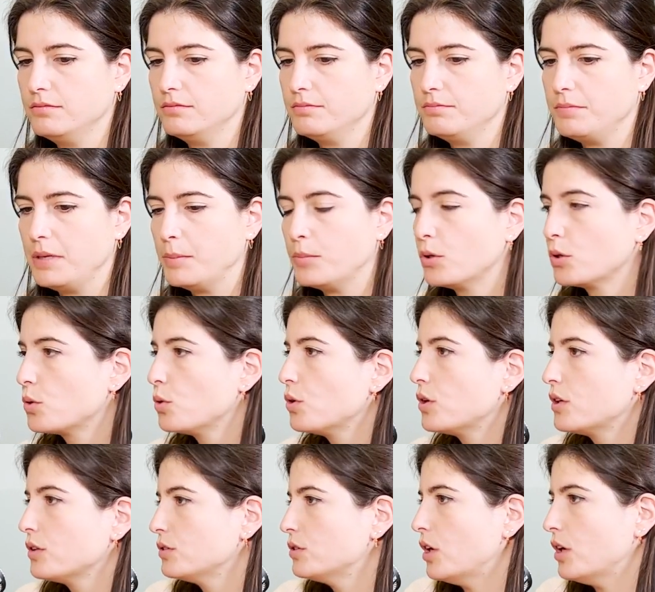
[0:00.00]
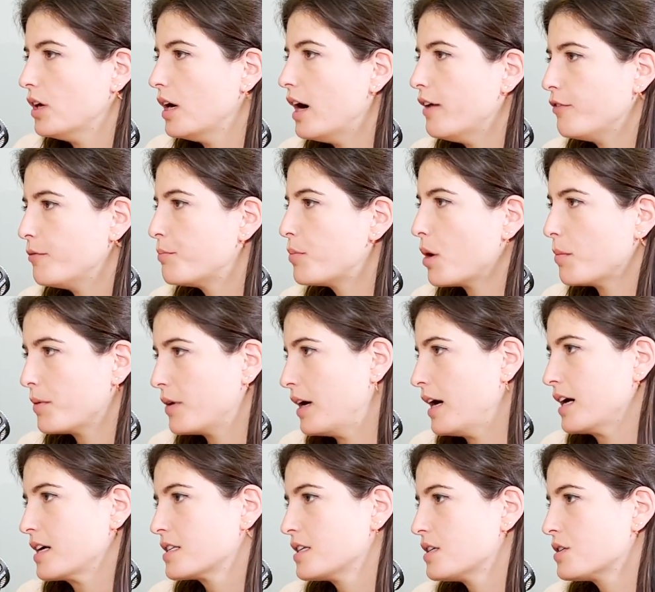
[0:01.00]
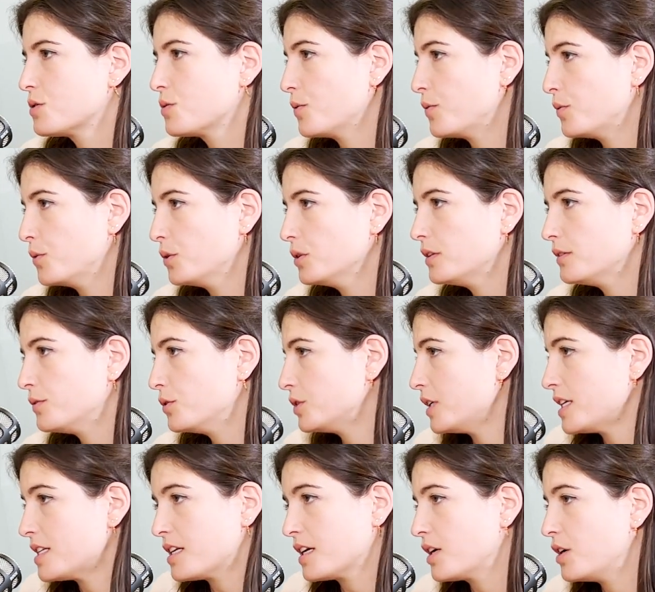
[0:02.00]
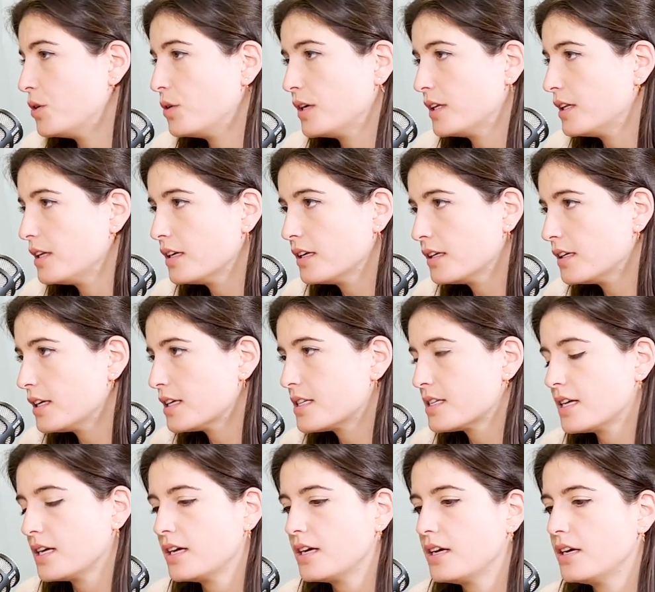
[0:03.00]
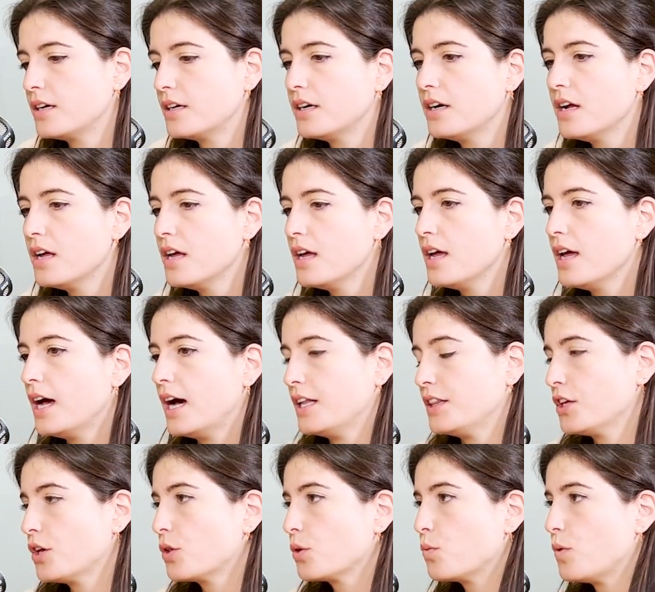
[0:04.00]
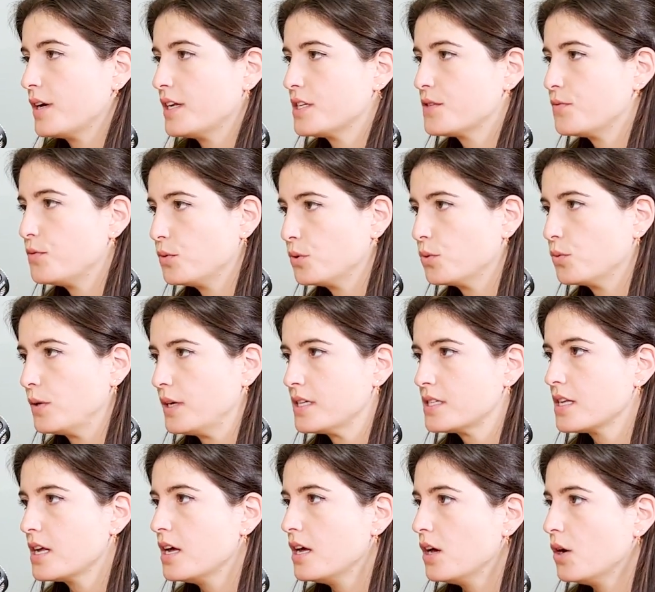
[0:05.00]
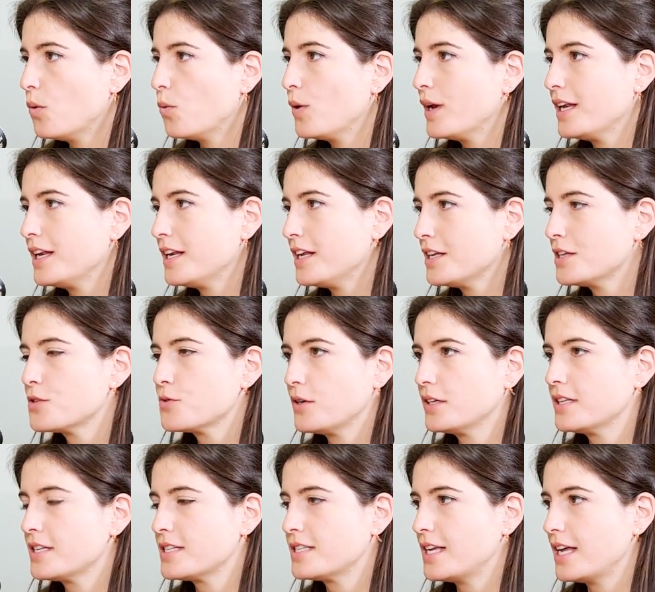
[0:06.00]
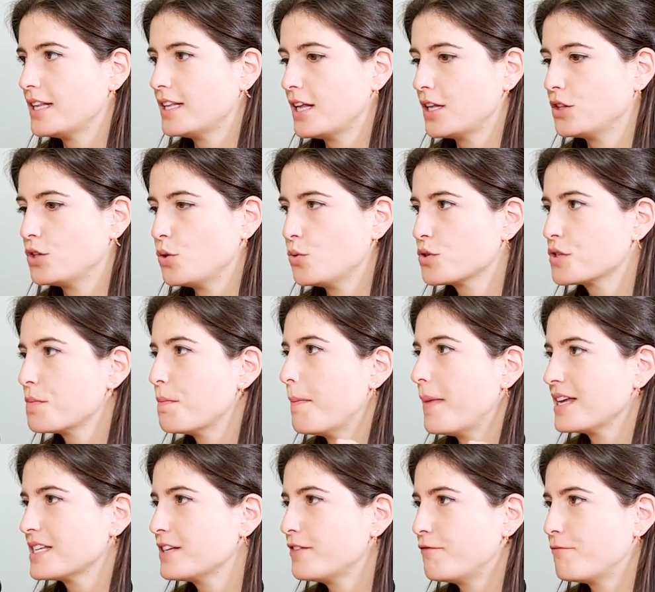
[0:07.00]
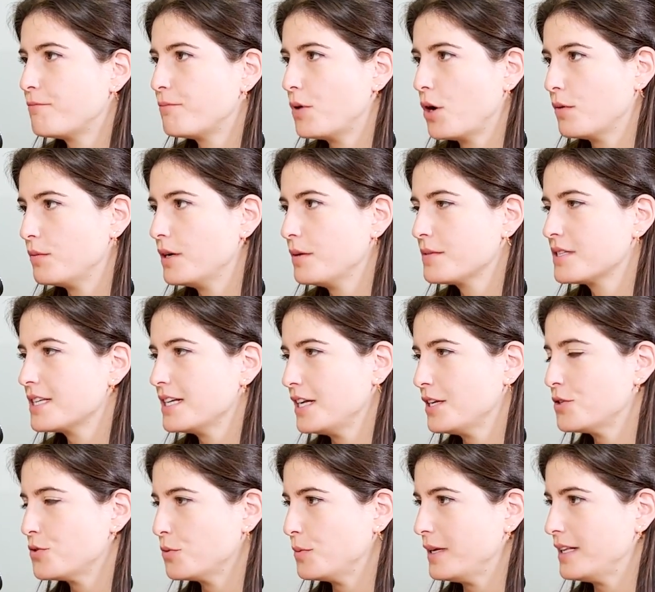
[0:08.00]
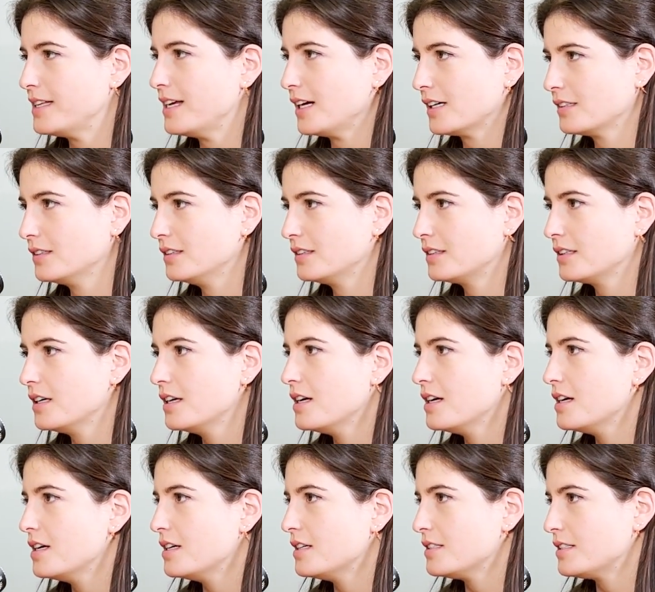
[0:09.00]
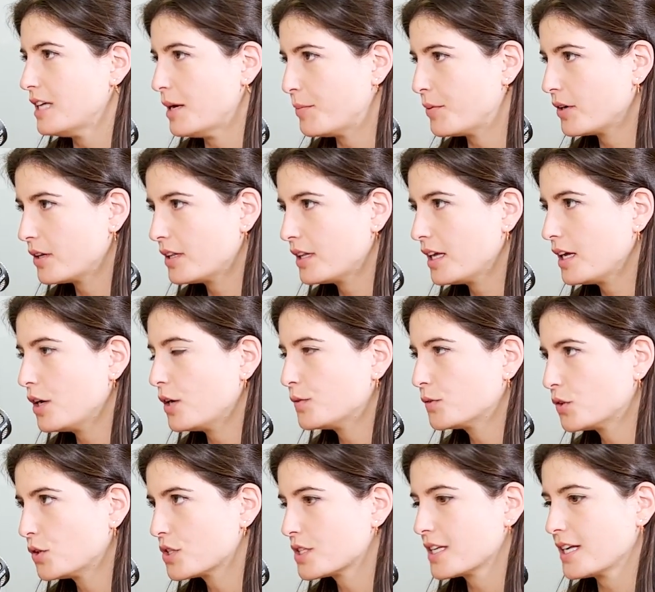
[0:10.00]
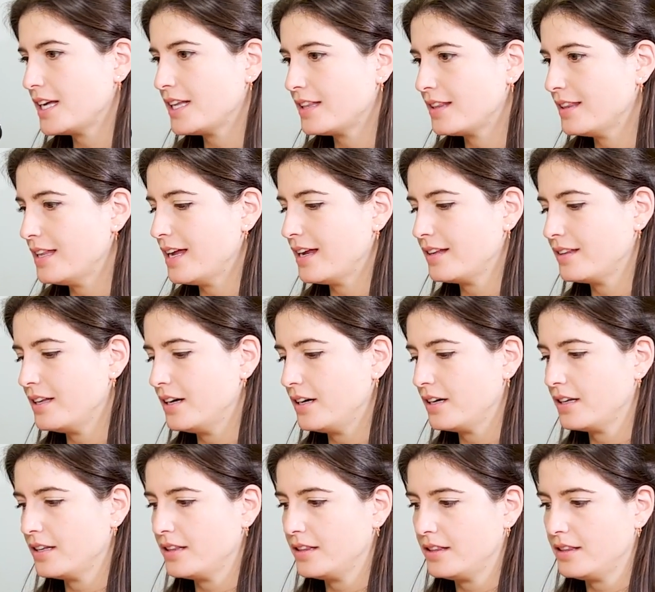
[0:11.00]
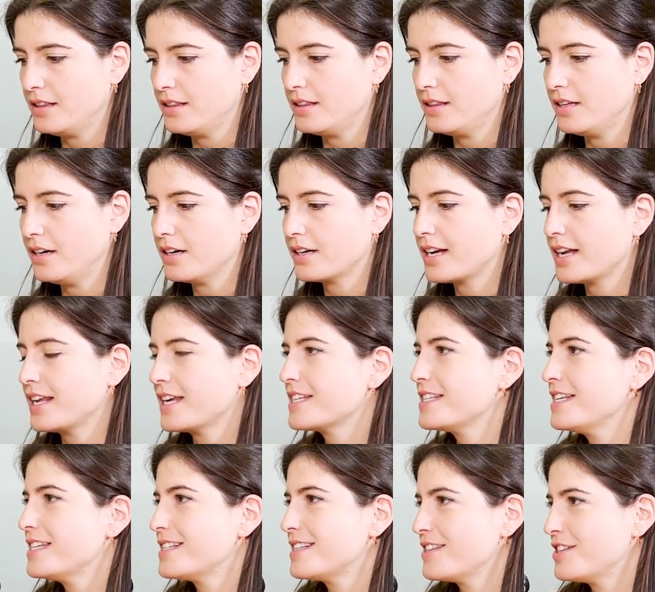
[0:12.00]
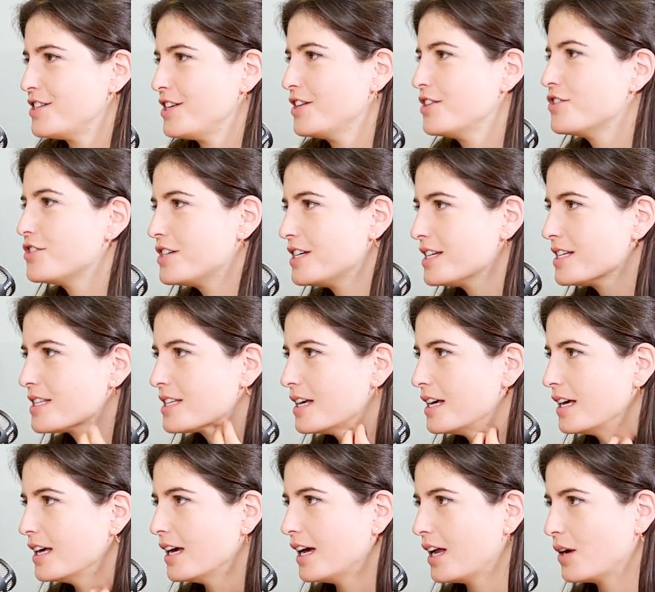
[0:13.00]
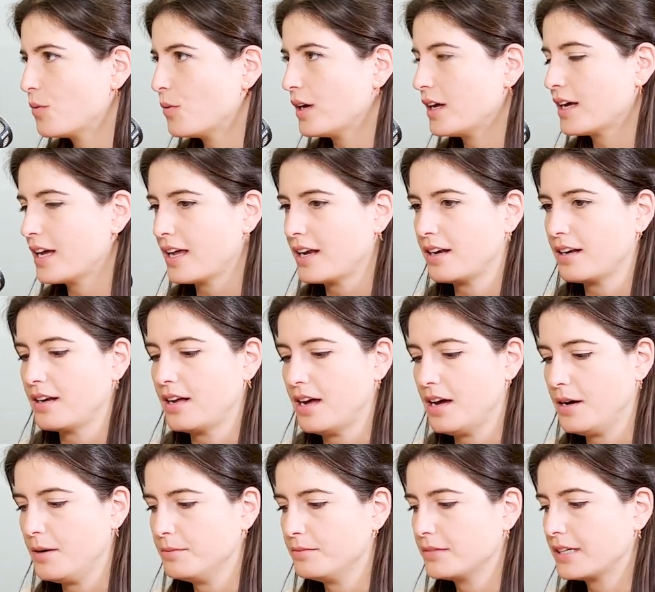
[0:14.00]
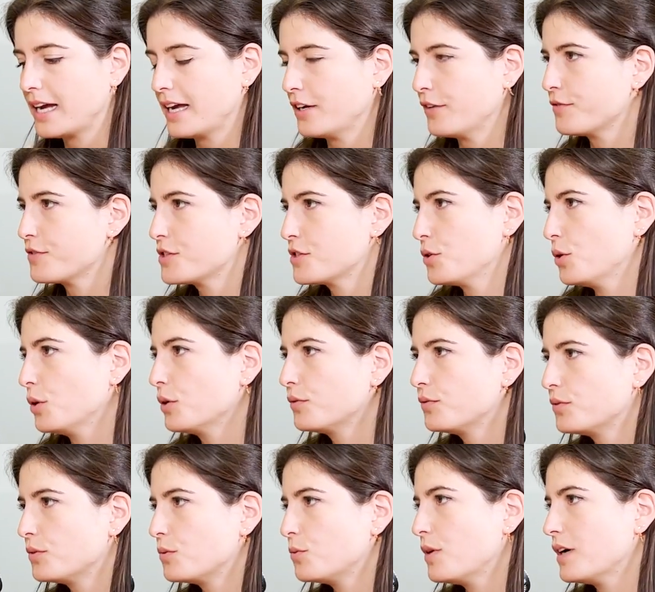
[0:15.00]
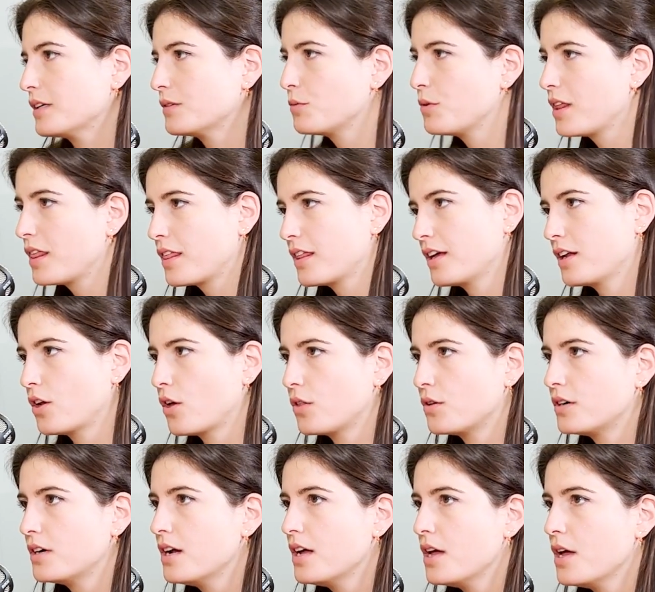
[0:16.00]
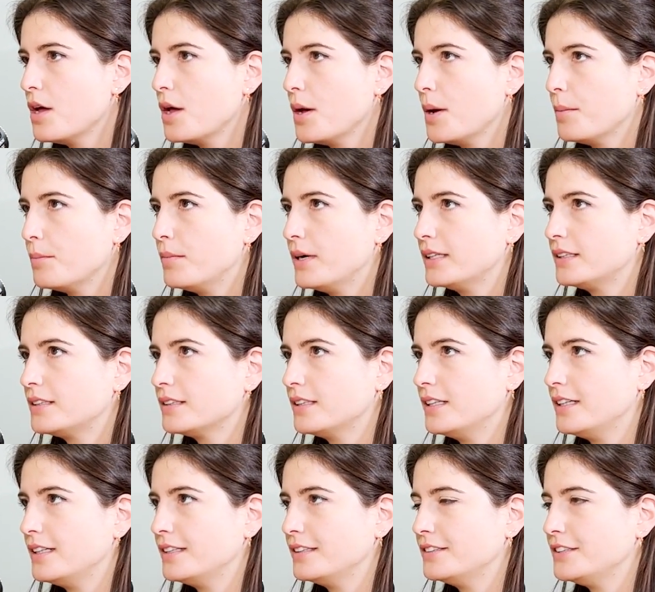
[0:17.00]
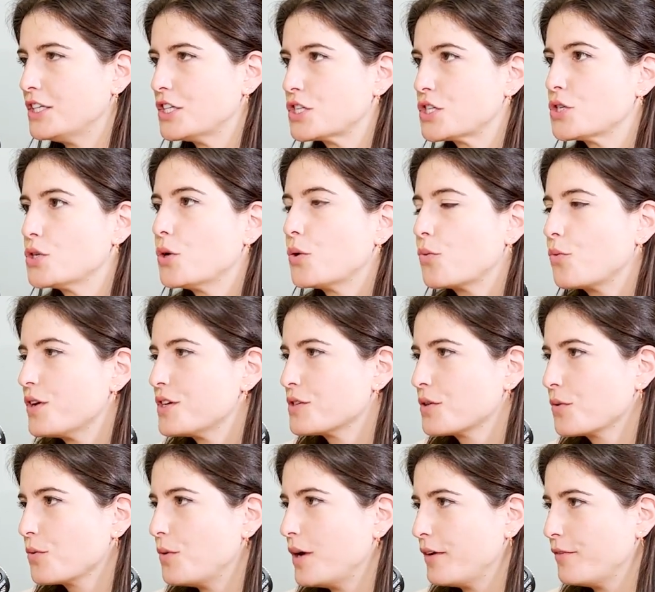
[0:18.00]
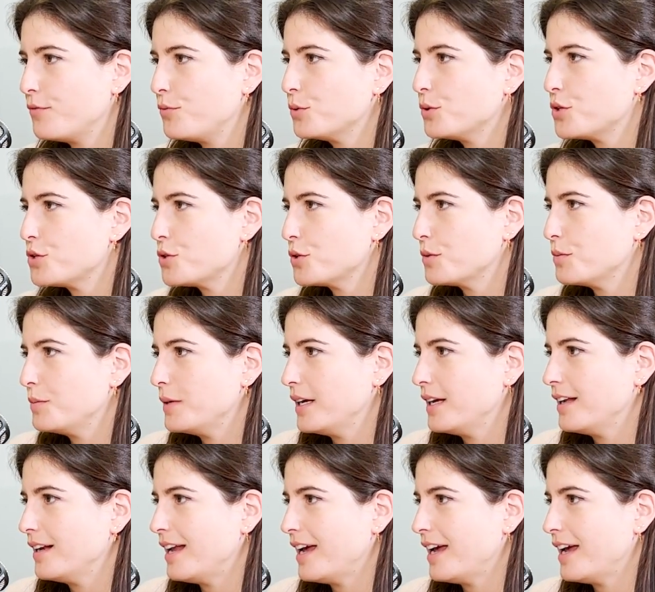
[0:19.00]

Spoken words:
people who don't have proper access to food insecurity, let's say here, and the other one is food waste. We need to understand that those massive problems need to be tackled separately. Of course, there can exist synergies, and we can kind of solve one with another, but there's no reason why food should be